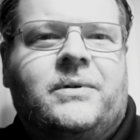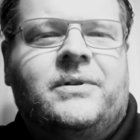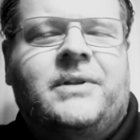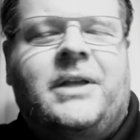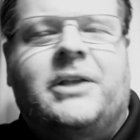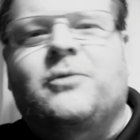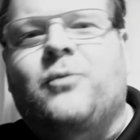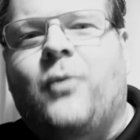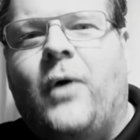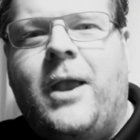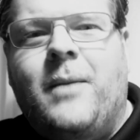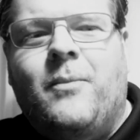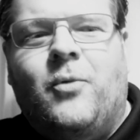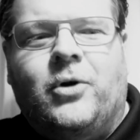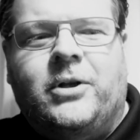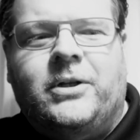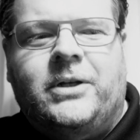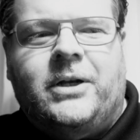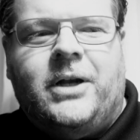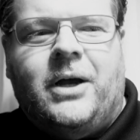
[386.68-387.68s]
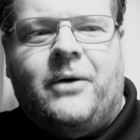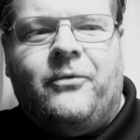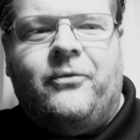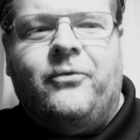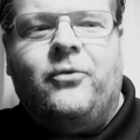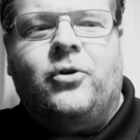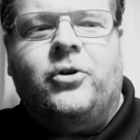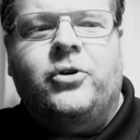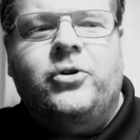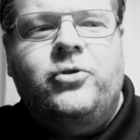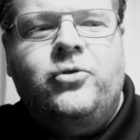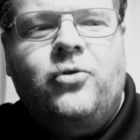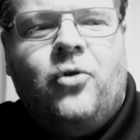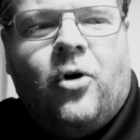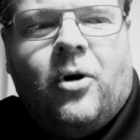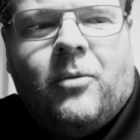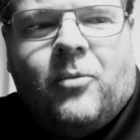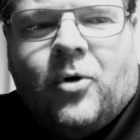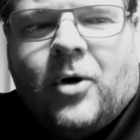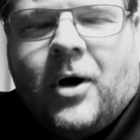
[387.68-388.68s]
That's way more than enough for a
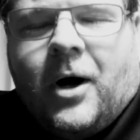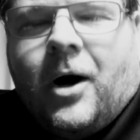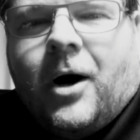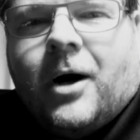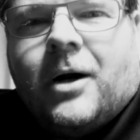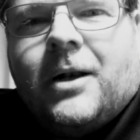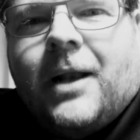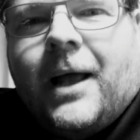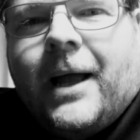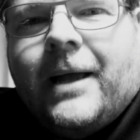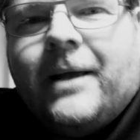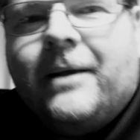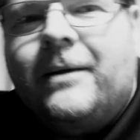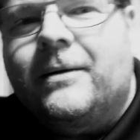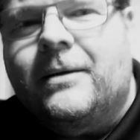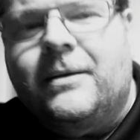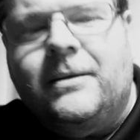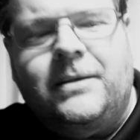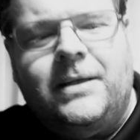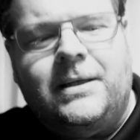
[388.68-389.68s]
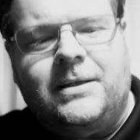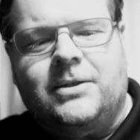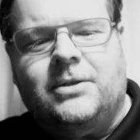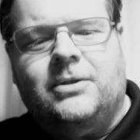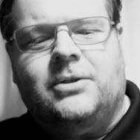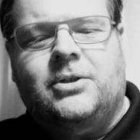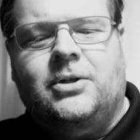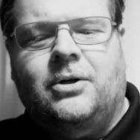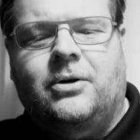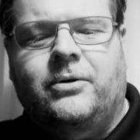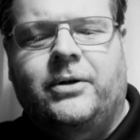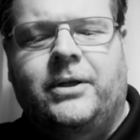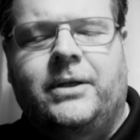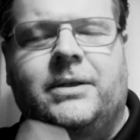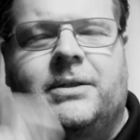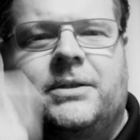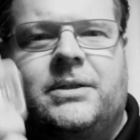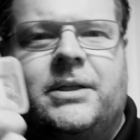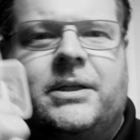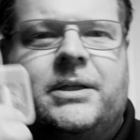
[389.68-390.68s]
normal card like this
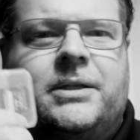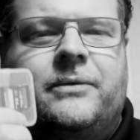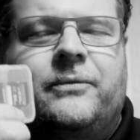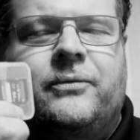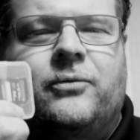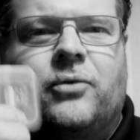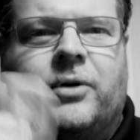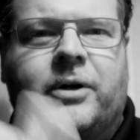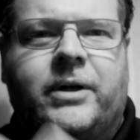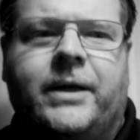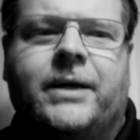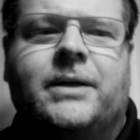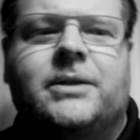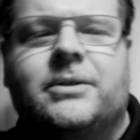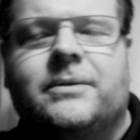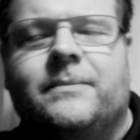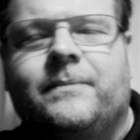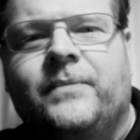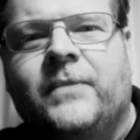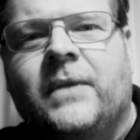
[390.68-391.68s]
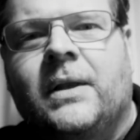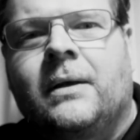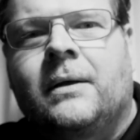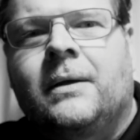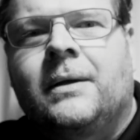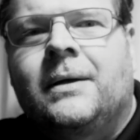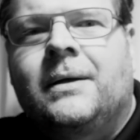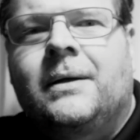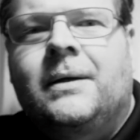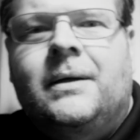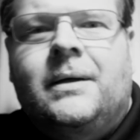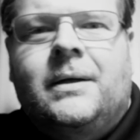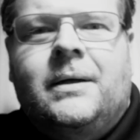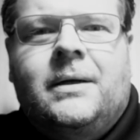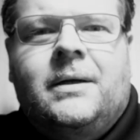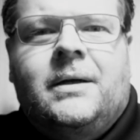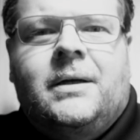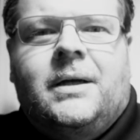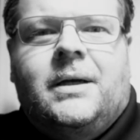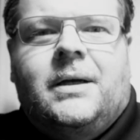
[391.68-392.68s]
Sony 64 gigs.
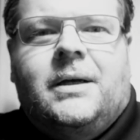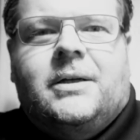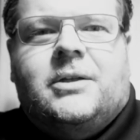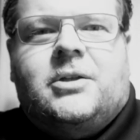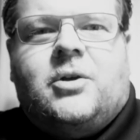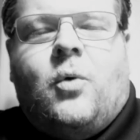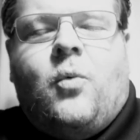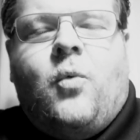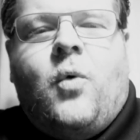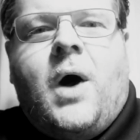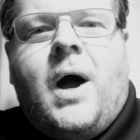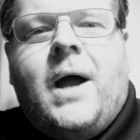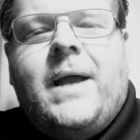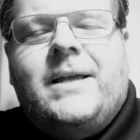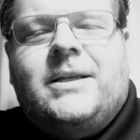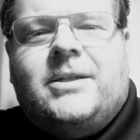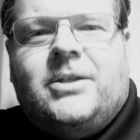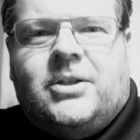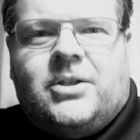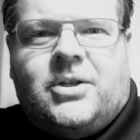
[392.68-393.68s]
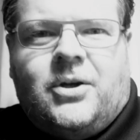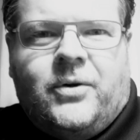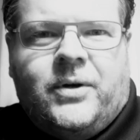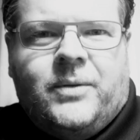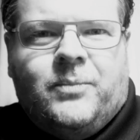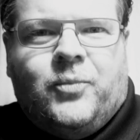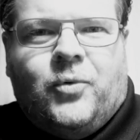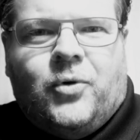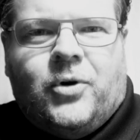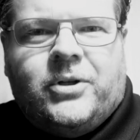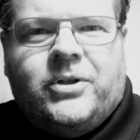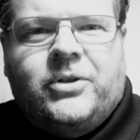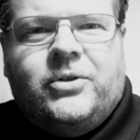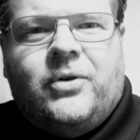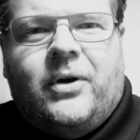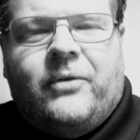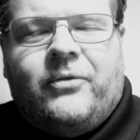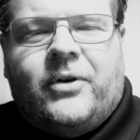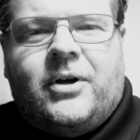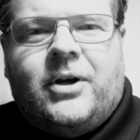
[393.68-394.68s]
So why is it so important
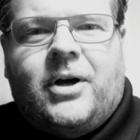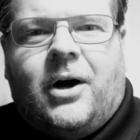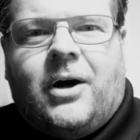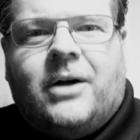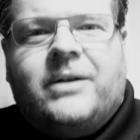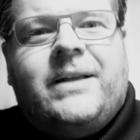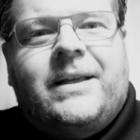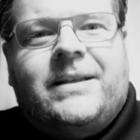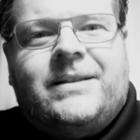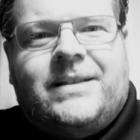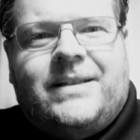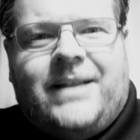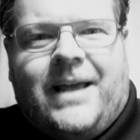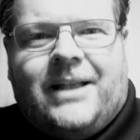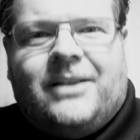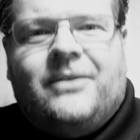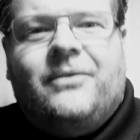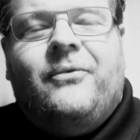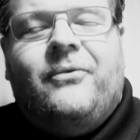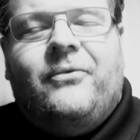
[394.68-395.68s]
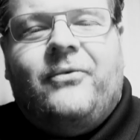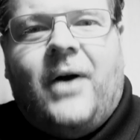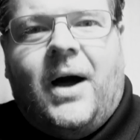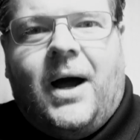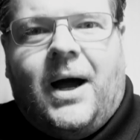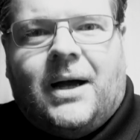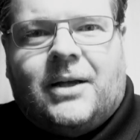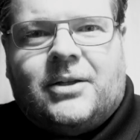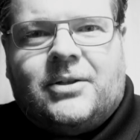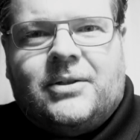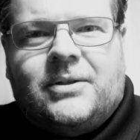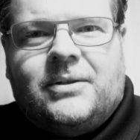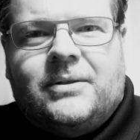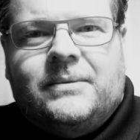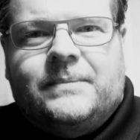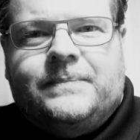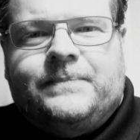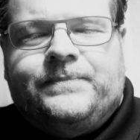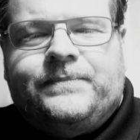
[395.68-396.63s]
to have a card that's that fast?